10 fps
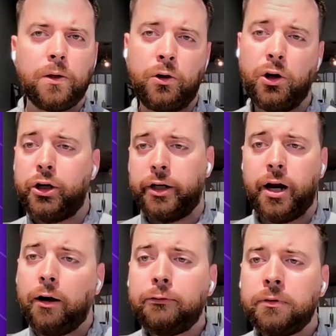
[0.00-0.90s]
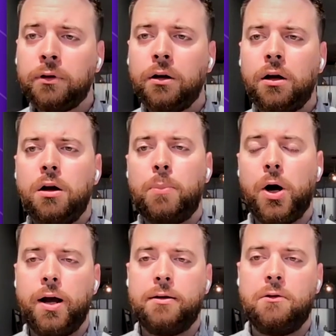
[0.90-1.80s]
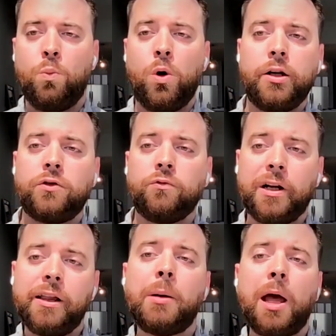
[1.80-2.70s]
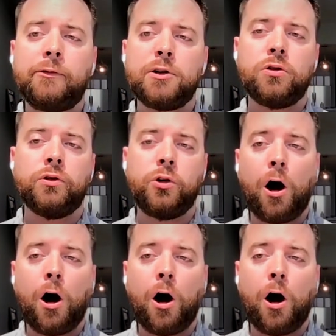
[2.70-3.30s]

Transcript: good enough, but what's really beneficial to